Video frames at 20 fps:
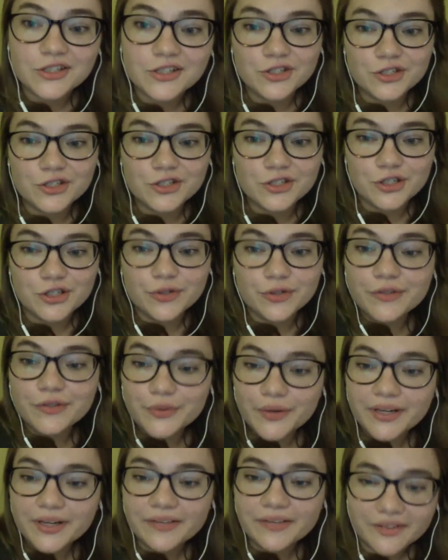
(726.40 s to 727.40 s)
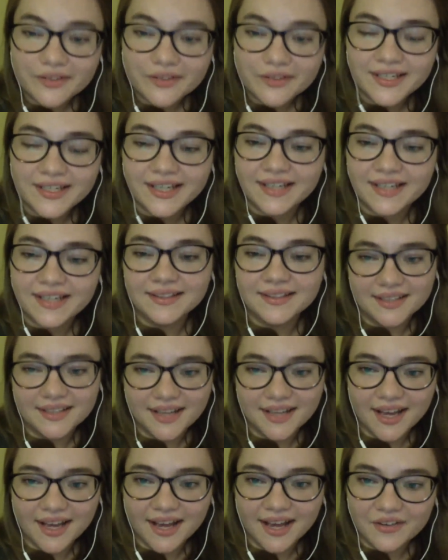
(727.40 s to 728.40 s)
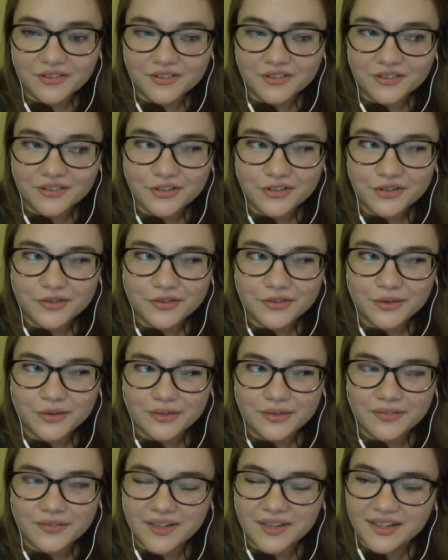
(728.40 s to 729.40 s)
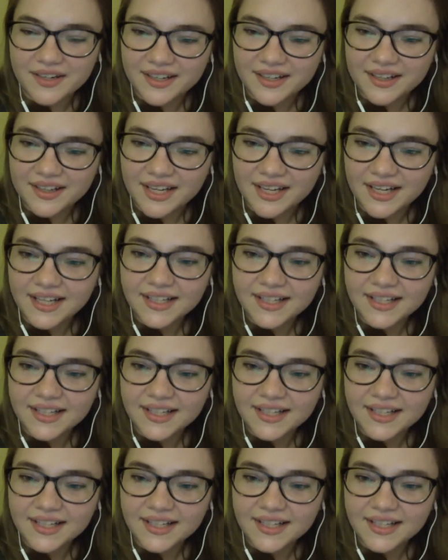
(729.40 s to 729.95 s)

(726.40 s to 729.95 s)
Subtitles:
in June of 2015. Yeah, it was in June of 2015 in Atlanta.